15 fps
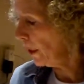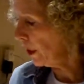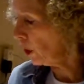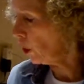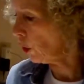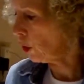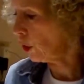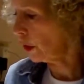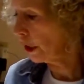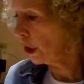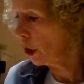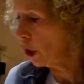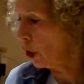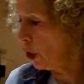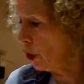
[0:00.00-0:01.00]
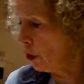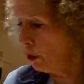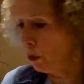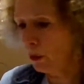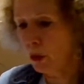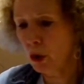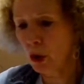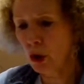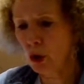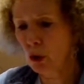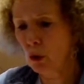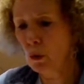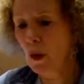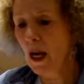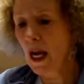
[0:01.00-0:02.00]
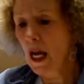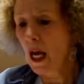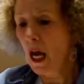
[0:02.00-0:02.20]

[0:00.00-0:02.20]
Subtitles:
encourage you to,